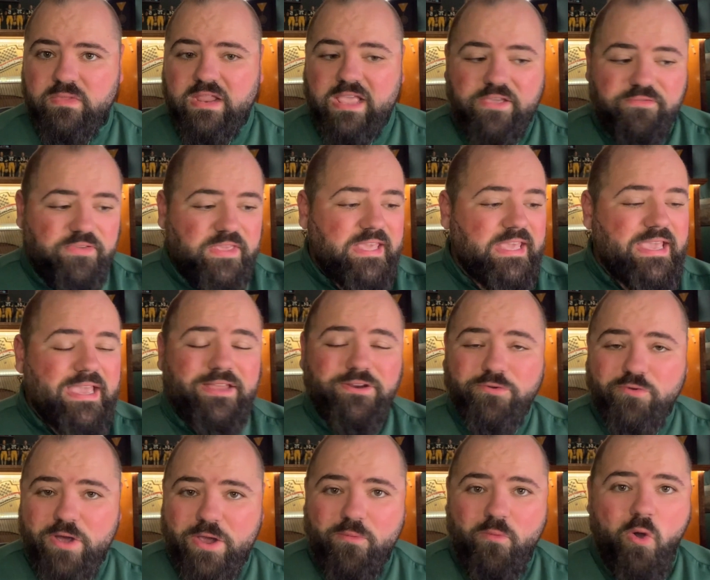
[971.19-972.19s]
If he and
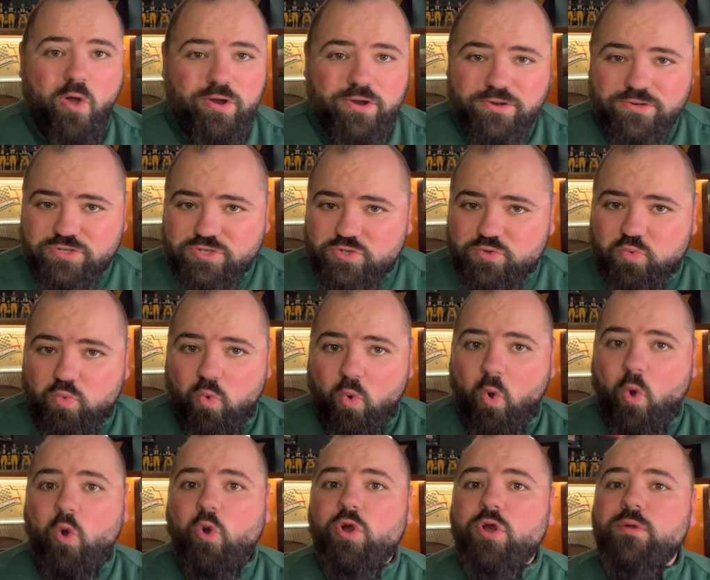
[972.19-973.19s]
Quay Walker
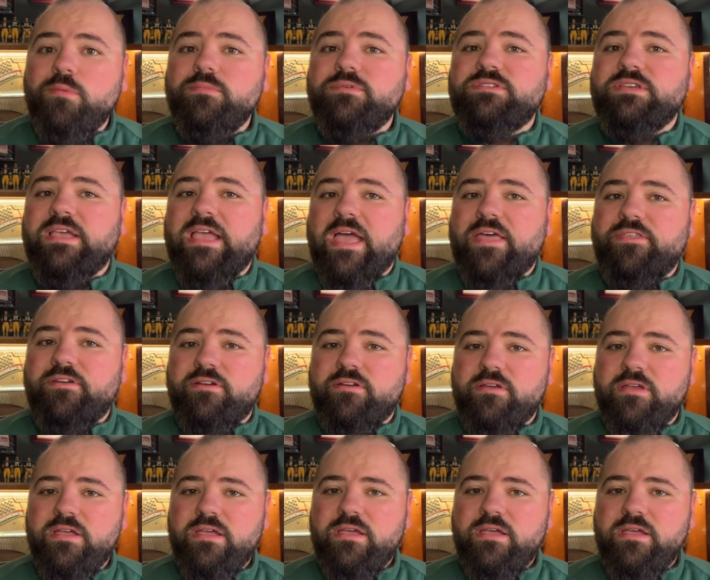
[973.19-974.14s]
swarm together,